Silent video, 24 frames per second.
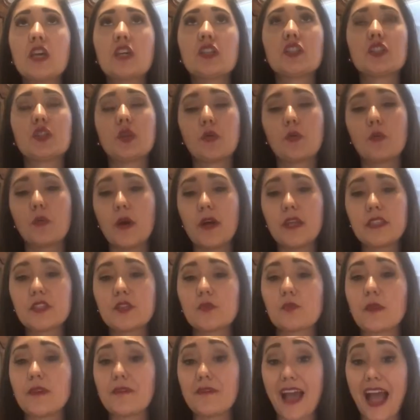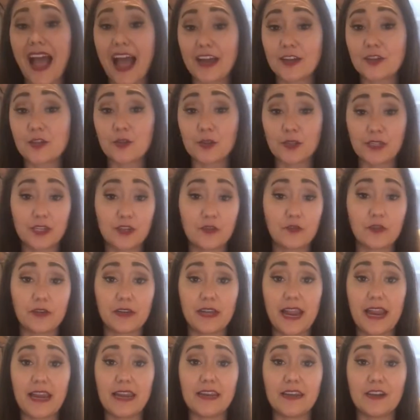So once we've actually
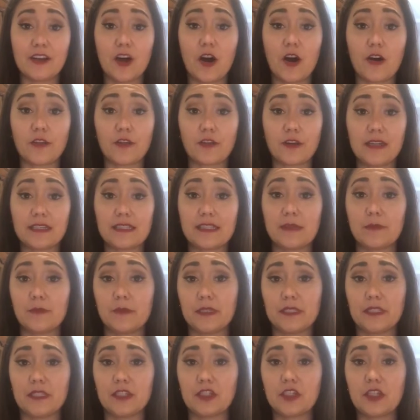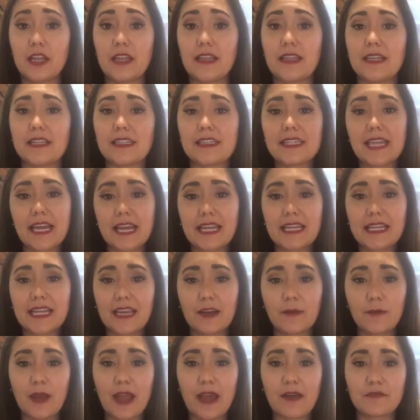created and authorized the position, the second
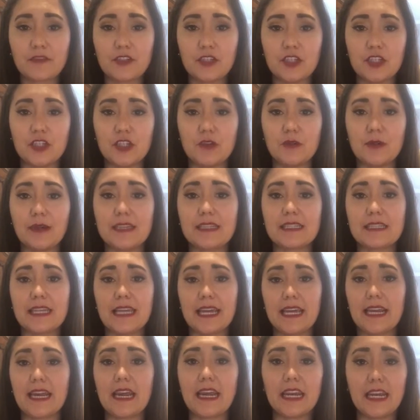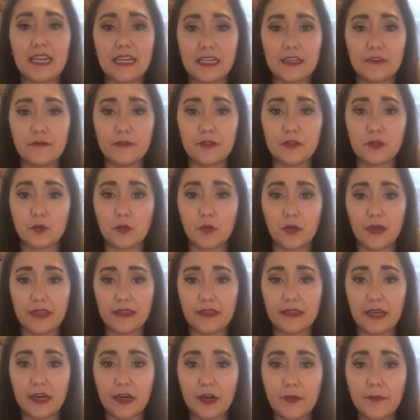thing we have to do is get an individual
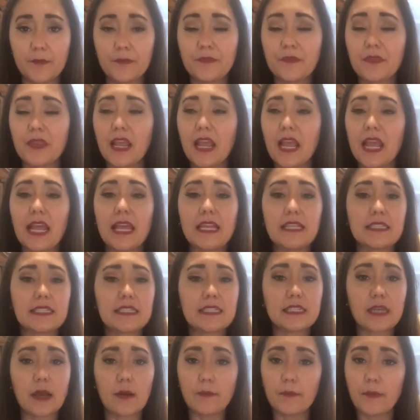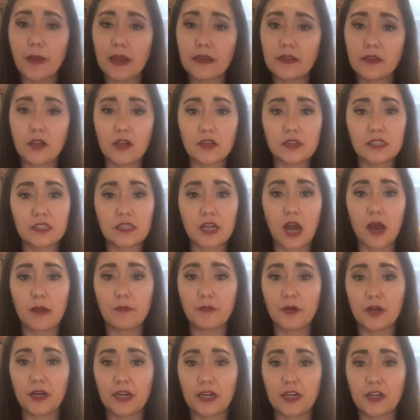in there. In some bylaws and
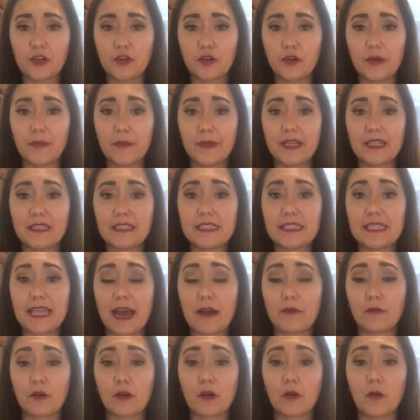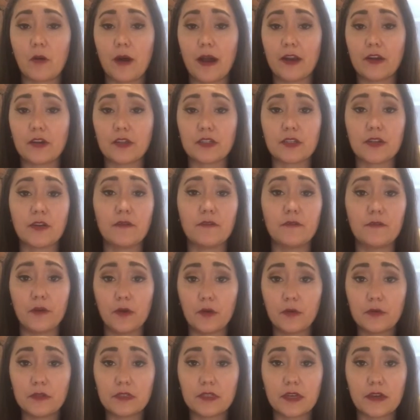operating agreements, that requires a
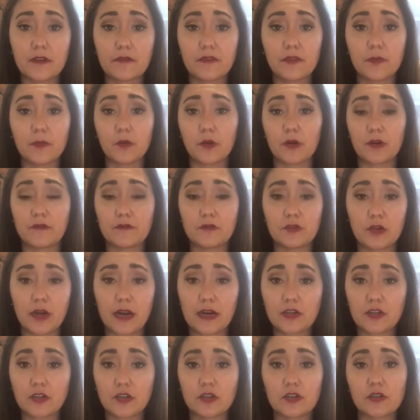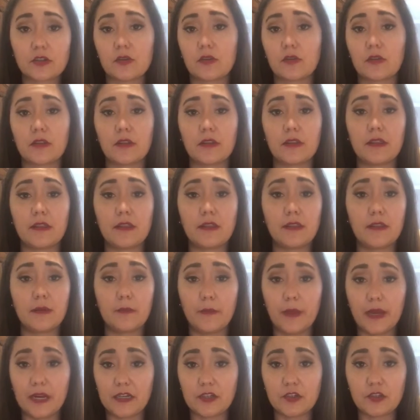vote of the board of directors or the
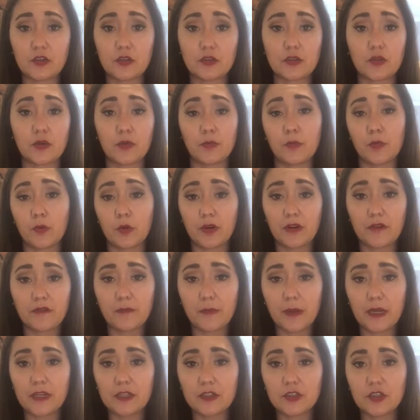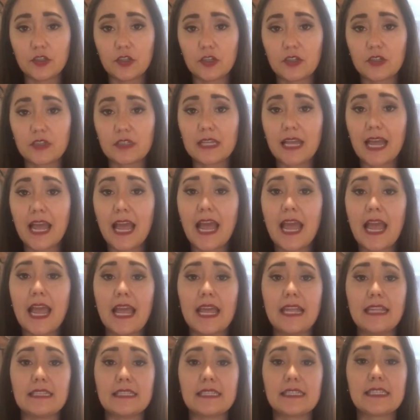managers or board of managers.
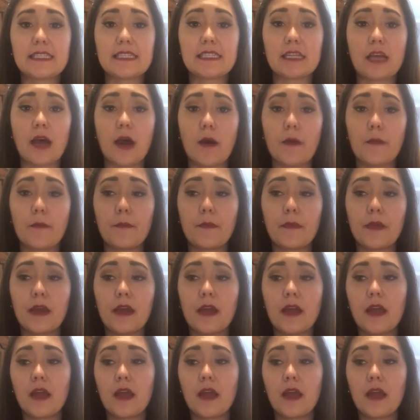In some